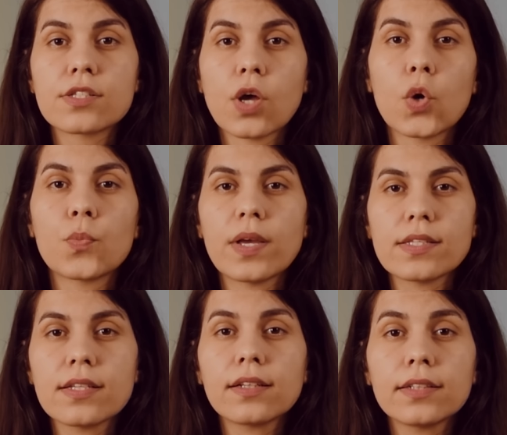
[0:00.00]
So
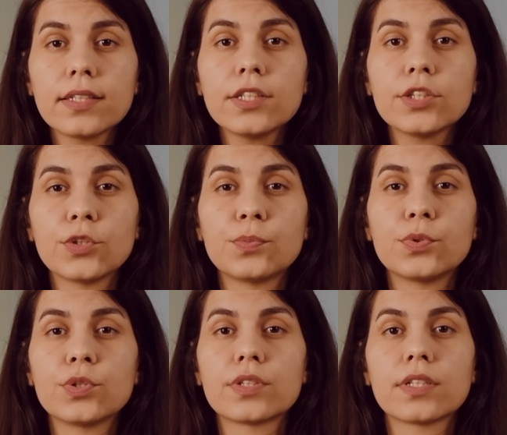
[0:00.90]
basically, you
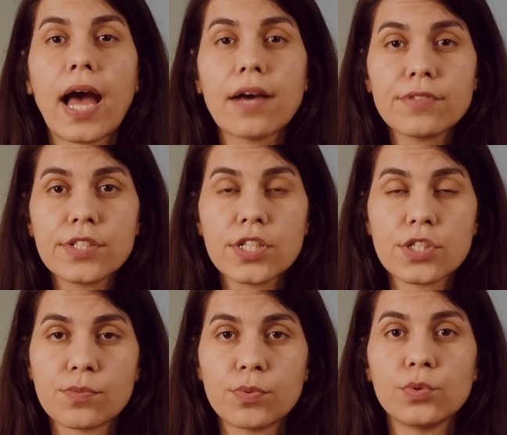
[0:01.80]
put 1/2
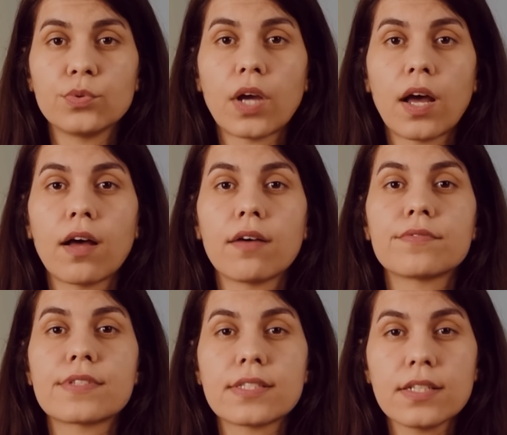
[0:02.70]
teaspoon
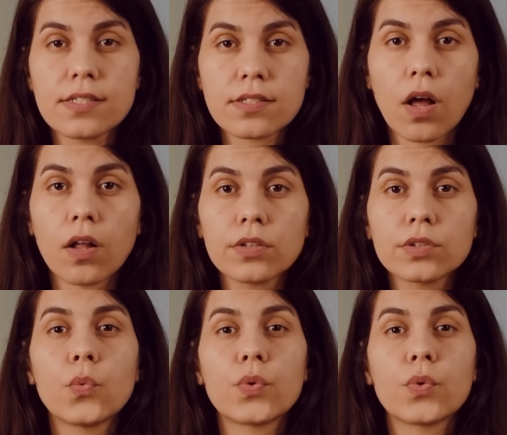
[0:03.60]
of sea salt